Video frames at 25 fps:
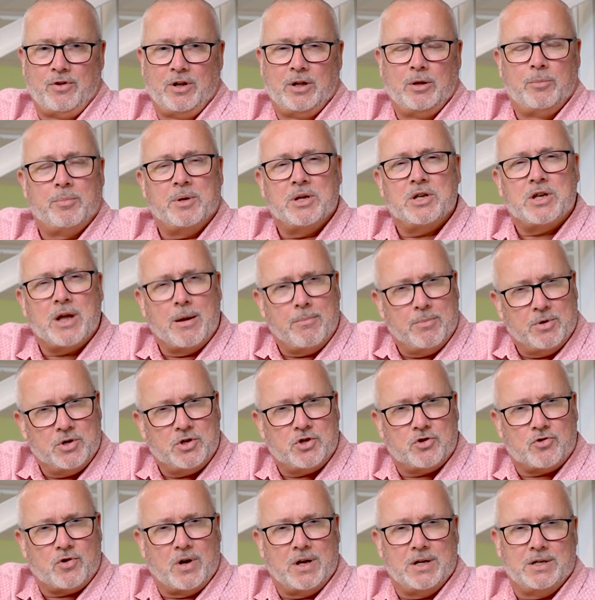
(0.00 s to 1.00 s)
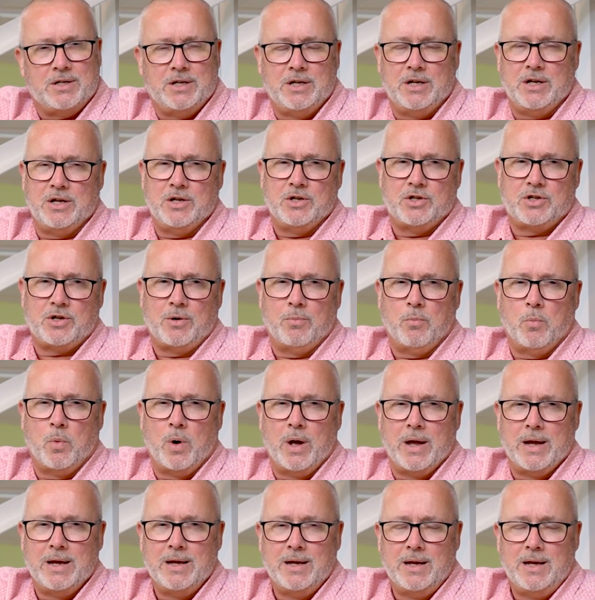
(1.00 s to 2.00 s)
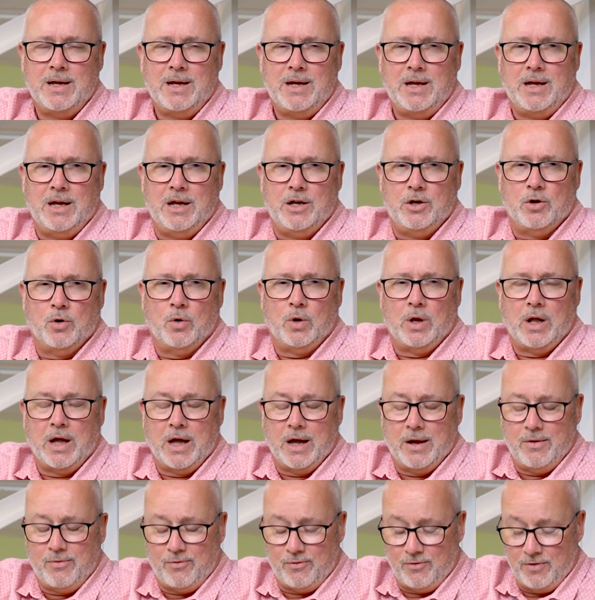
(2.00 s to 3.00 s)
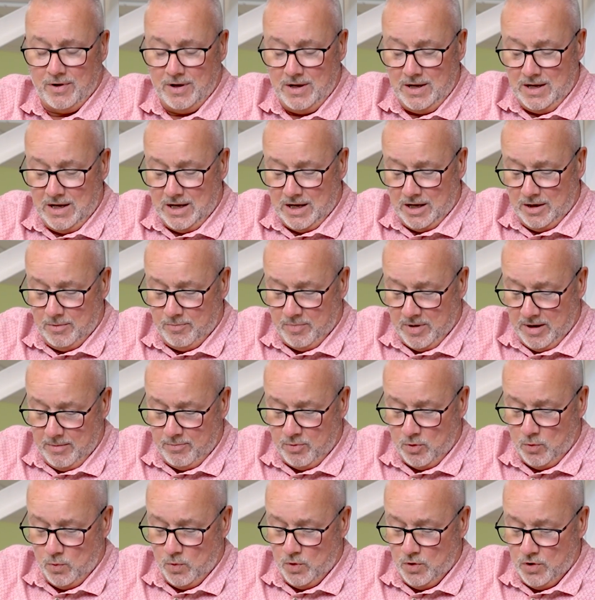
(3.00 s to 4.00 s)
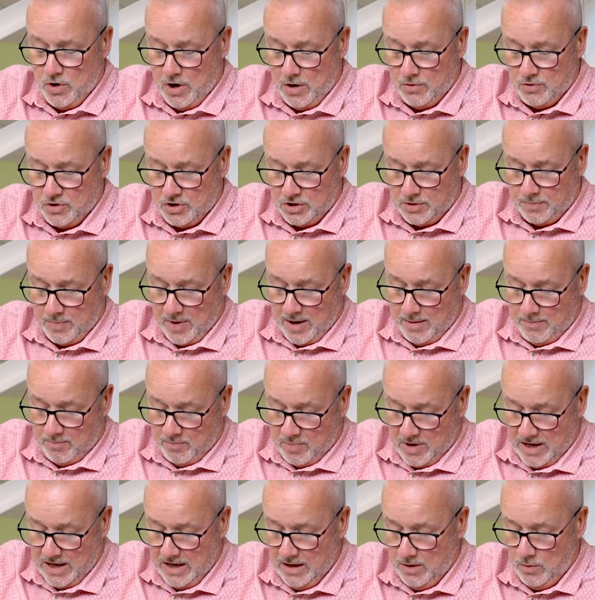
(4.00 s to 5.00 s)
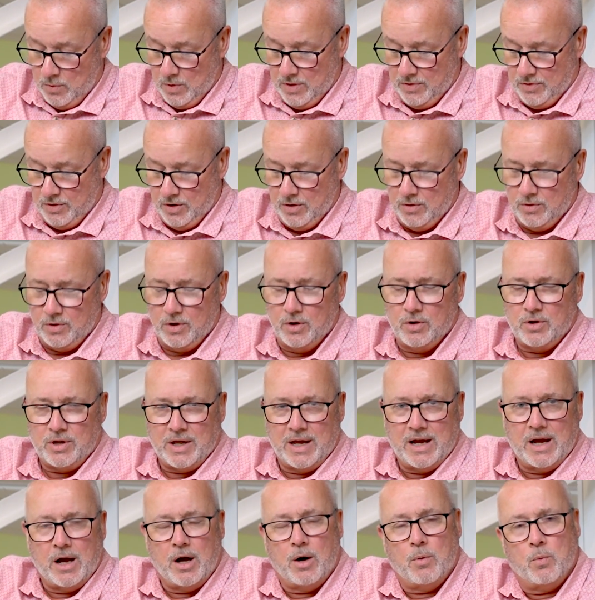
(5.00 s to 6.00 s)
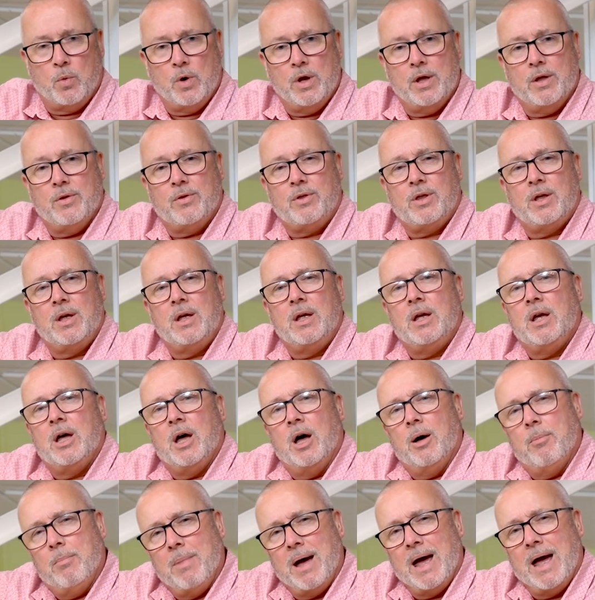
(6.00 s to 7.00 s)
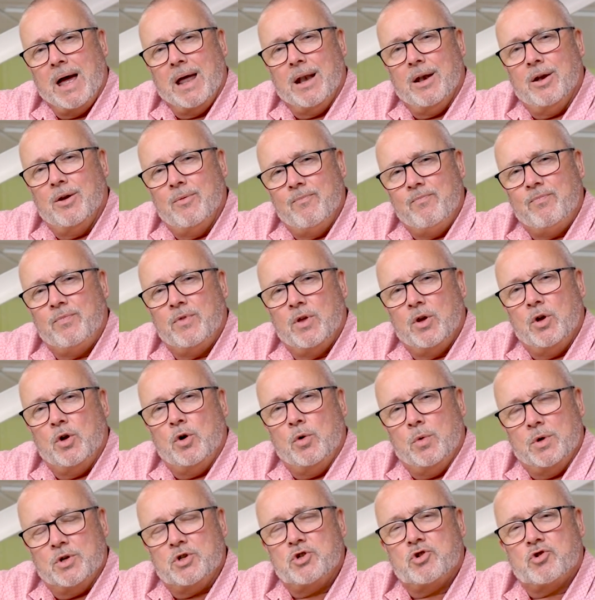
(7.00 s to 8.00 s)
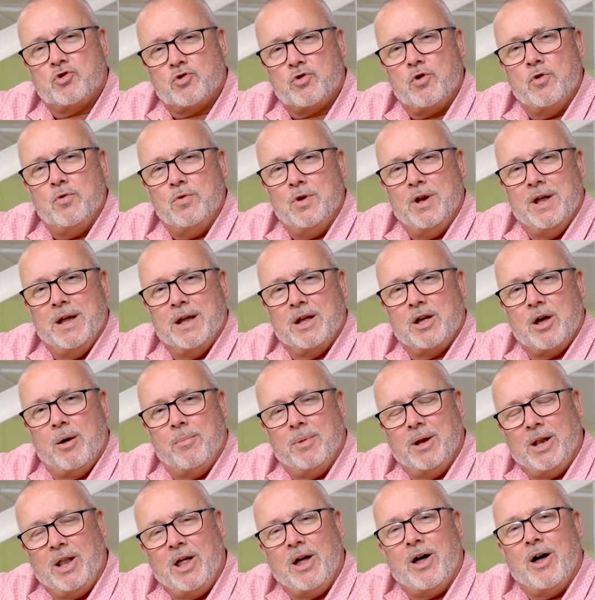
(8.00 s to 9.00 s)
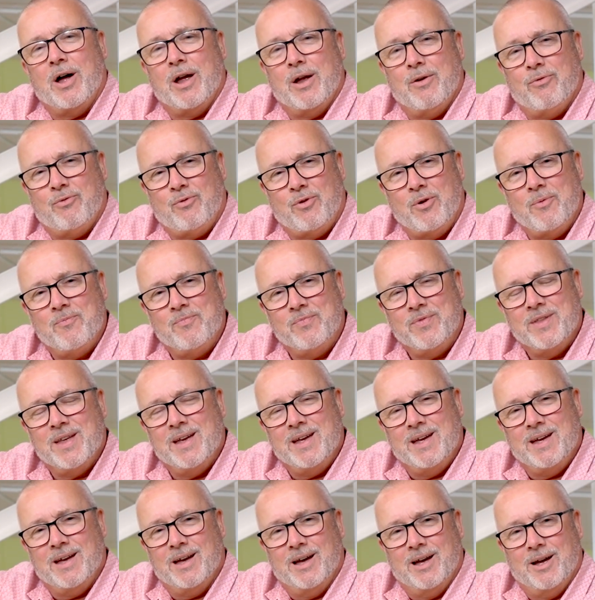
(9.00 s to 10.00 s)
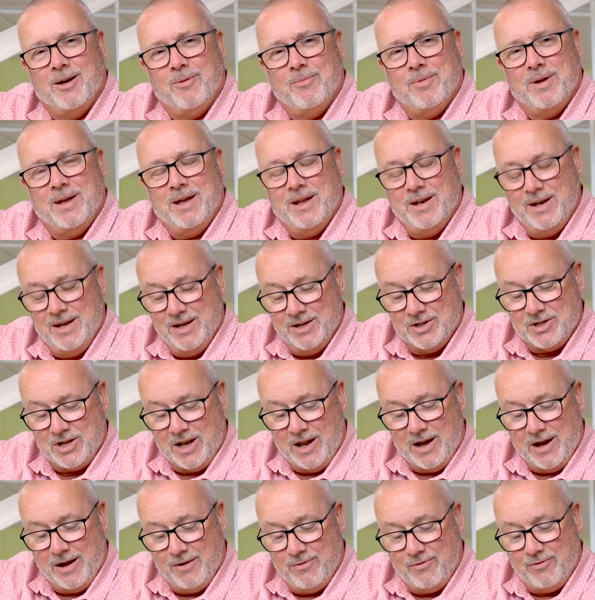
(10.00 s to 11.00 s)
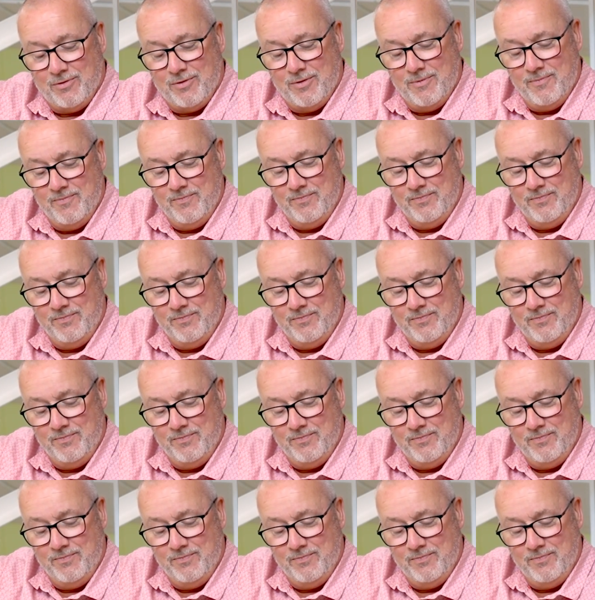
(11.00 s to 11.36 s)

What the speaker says: It'll be demonstrated in some way in your life. And people will know just by being with you that they are with a man who has truly come alive in his life.